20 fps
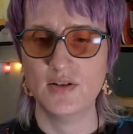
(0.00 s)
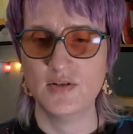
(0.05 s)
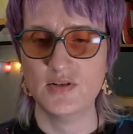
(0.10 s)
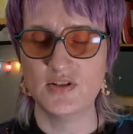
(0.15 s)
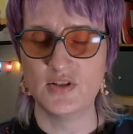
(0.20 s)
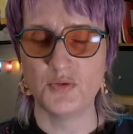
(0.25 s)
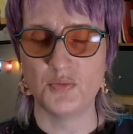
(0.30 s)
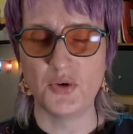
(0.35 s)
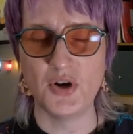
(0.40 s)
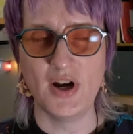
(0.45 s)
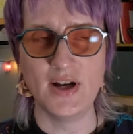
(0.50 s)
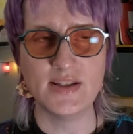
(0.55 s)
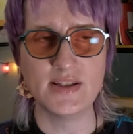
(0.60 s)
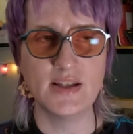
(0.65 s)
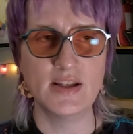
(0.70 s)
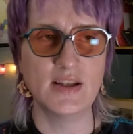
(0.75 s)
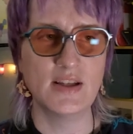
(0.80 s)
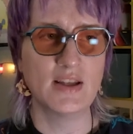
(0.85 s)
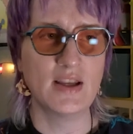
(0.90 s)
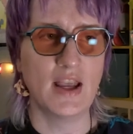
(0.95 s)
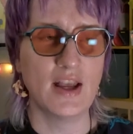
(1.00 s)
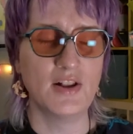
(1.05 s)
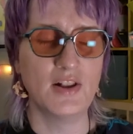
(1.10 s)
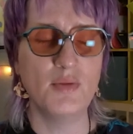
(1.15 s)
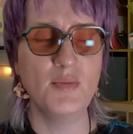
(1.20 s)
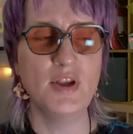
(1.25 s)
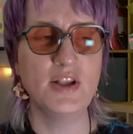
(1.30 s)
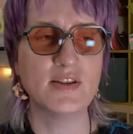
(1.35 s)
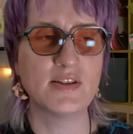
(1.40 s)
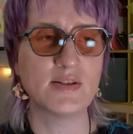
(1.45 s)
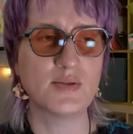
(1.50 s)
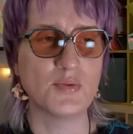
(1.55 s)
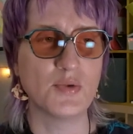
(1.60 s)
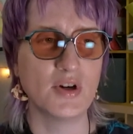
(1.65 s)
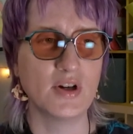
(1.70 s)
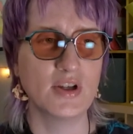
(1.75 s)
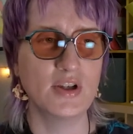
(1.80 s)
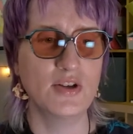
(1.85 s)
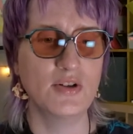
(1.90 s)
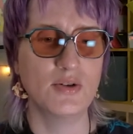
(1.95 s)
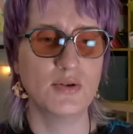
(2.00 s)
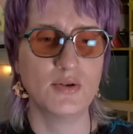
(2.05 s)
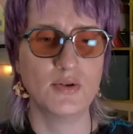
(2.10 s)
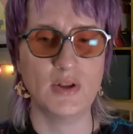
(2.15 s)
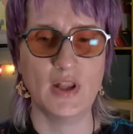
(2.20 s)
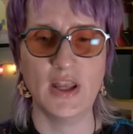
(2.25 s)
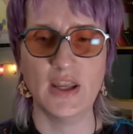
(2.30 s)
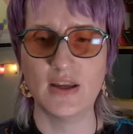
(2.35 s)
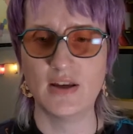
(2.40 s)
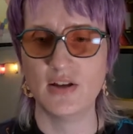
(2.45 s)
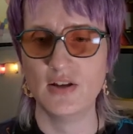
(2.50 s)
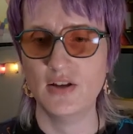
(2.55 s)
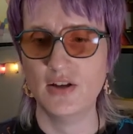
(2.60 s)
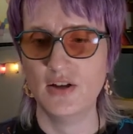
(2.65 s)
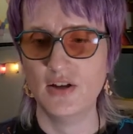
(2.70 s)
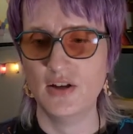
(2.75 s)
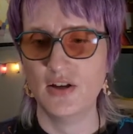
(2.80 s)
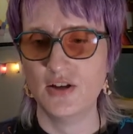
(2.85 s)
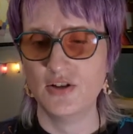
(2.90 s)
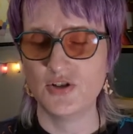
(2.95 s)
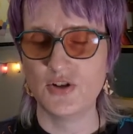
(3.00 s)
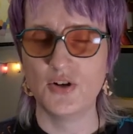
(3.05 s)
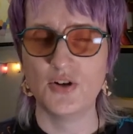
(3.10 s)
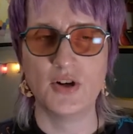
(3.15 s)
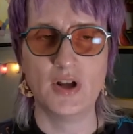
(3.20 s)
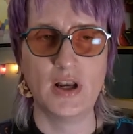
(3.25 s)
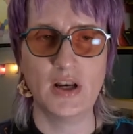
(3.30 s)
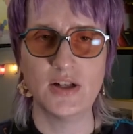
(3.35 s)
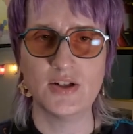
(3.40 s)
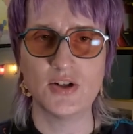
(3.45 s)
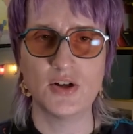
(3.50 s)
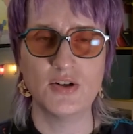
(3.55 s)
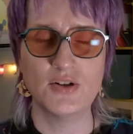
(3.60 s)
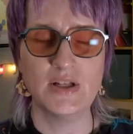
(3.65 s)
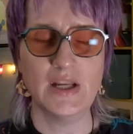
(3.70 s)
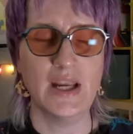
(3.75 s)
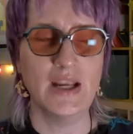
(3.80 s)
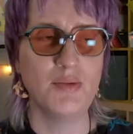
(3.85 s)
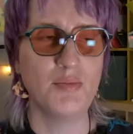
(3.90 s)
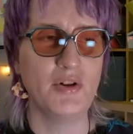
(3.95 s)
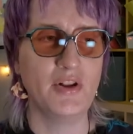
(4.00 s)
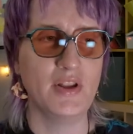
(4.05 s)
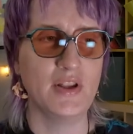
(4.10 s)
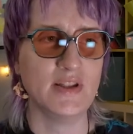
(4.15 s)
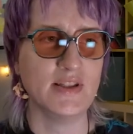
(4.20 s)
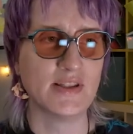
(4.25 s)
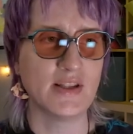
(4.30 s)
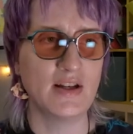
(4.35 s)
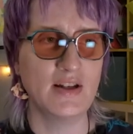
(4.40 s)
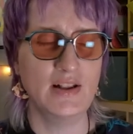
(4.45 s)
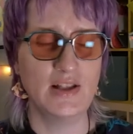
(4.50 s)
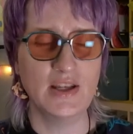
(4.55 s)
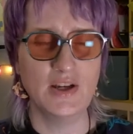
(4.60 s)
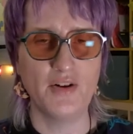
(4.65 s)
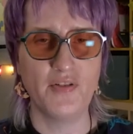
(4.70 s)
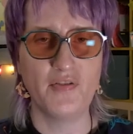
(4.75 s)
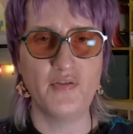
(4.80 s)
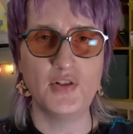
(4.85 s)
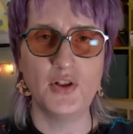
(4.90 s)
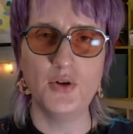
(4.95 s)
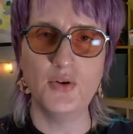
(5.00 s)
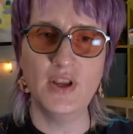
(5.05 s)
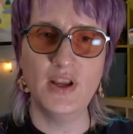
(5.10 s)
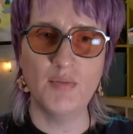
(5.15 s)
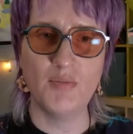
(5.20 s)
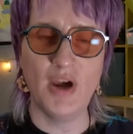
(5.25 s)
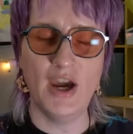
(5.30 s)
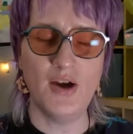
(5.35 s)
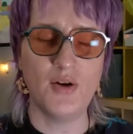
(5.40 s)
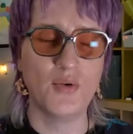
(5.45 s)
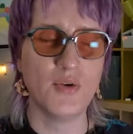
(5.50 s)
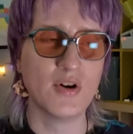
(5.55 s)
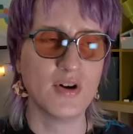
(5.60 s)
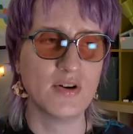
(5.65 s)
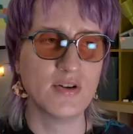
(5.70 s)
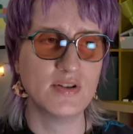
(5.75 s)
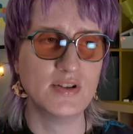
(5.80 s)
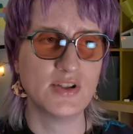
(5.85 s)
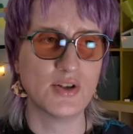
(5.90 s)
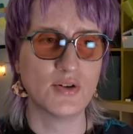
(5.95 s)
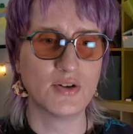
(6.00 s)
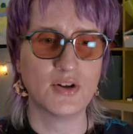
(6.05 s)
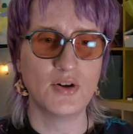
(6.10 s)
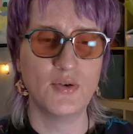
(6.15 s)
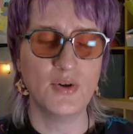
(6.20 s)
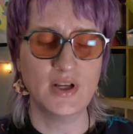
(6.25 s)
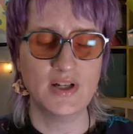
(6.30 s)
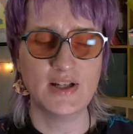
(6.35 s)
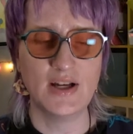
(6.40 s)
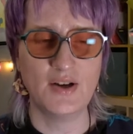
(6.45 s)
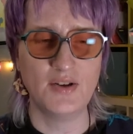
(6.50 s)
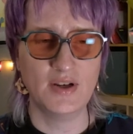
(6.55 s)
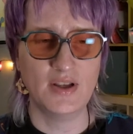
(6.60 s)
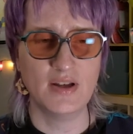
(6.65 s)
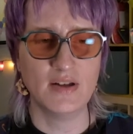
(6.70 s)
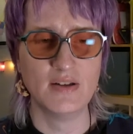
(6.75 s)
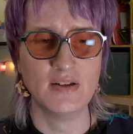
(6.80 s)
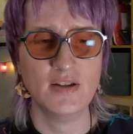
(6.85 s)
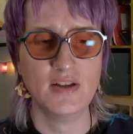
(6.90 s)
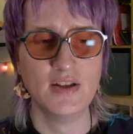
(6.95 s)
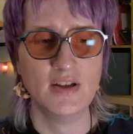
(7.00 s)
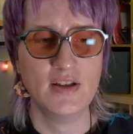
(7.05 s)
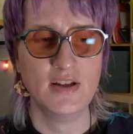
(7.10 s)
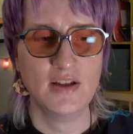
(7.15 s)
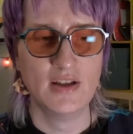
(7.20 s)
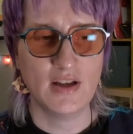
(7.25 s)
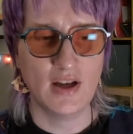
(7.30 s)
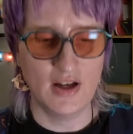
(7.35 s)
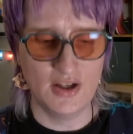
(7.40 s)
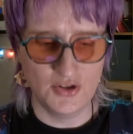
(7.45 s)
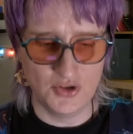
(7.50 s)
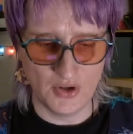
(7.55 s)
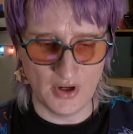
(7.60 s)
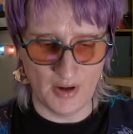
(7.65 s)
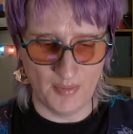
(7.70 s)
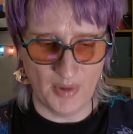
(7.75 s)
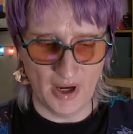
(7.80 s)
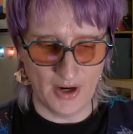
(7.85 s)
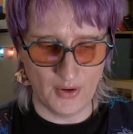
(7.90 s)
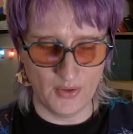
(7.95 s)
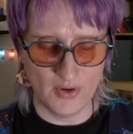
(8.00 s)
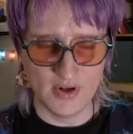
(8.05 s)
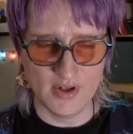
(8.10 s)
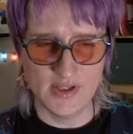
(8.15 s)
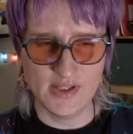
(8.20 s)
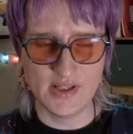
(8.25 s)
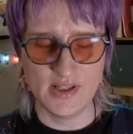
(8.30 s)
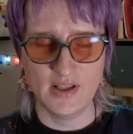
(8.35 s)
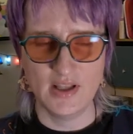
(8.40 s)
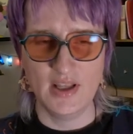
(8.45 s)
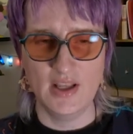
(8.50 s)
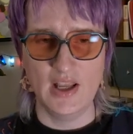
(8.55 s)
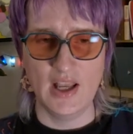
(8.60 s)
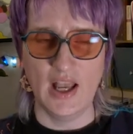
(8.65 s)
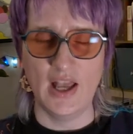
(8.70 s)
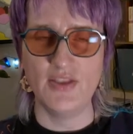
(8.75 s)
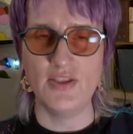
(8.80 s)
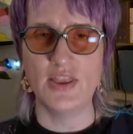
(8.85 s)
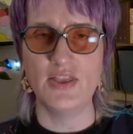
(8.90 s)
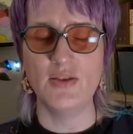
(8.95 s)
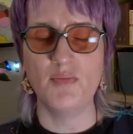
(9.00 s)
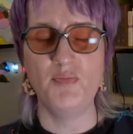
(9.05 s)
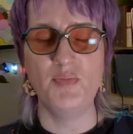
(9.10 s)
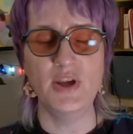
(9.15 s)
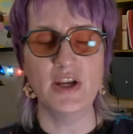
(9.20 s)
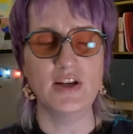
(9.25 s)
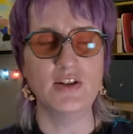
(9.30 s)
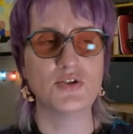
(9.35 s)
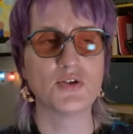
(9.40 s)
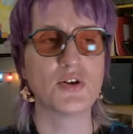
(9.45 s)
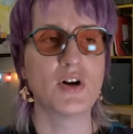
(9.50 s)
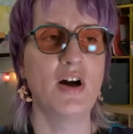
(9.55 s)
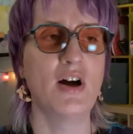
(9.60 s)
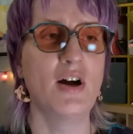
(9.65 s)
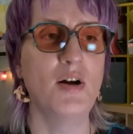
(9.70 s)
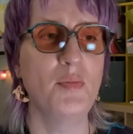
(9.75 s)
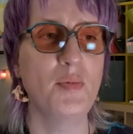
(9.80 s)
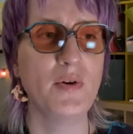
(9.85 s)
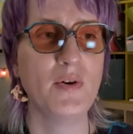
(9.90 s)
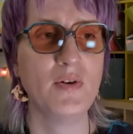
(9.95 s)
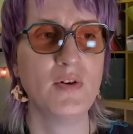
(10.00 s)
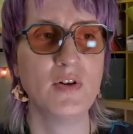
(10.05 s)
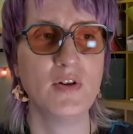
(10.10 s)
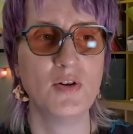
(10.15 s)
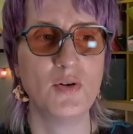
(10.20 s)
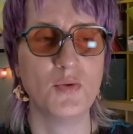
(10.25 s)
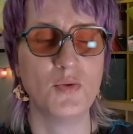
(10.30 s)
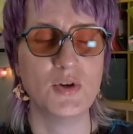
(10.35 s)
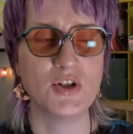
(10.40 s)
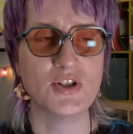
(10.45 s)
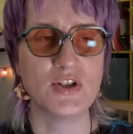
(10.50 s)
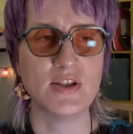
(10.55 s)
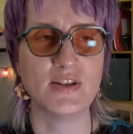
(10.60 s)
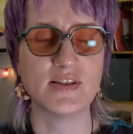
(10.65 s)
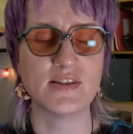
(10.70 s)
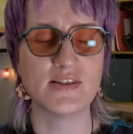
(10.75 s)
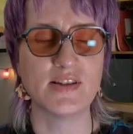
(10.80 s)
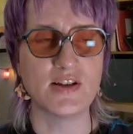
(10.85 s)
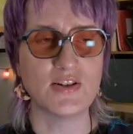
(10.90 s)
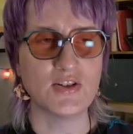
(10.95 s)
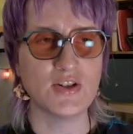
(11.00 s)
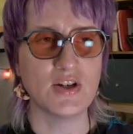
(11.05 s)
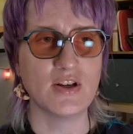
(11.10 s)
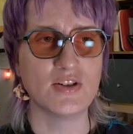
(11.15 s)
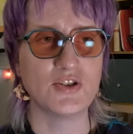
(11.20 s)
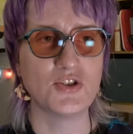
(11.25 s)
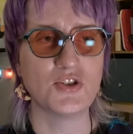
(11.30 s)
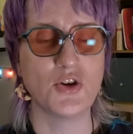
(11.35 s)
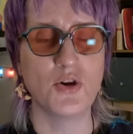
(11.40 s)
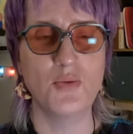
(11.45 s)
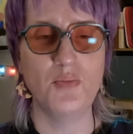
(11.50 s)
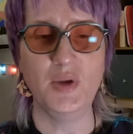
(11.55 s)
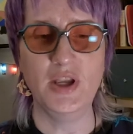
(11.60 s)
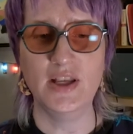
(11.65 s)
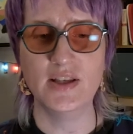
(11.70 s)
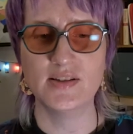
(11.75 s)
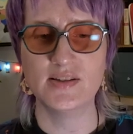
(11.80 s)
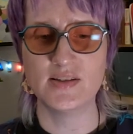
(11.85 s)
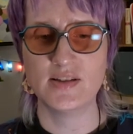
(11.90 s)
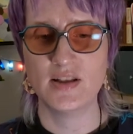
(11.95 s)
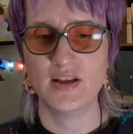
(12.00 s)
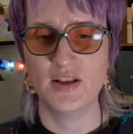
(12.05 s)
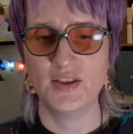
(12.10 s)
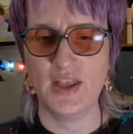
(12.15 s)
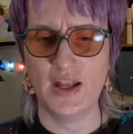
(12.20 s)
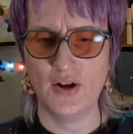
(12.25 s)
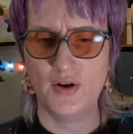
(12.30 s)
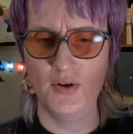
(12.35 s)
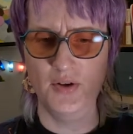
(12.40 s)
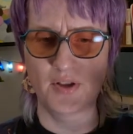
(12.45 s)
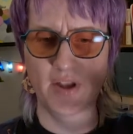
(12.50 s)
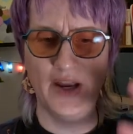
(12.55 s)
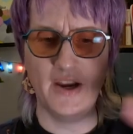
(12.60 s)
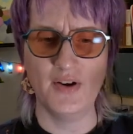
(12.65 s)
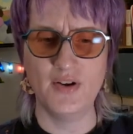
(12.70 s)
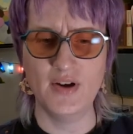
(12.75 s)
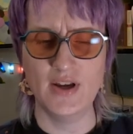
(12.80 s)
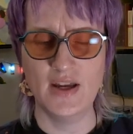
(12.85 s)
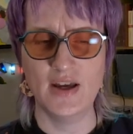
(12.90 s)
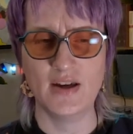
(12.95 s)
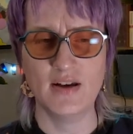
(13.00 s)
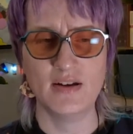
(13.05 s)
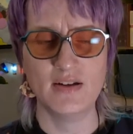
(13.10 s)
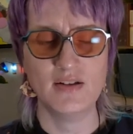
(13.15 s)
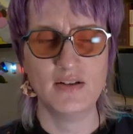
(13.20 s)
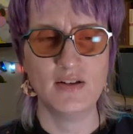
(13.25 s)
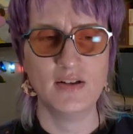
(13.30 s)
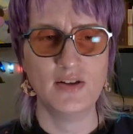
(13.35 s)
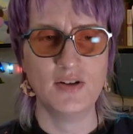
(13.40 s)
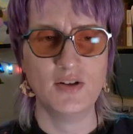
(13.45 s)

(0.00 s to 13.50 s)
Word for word: surprising elements where you like turn on a turntable and suddenly you're floating backwards or going down a, a drop backwards. And then the big drop, which is such a showpiece, that whole area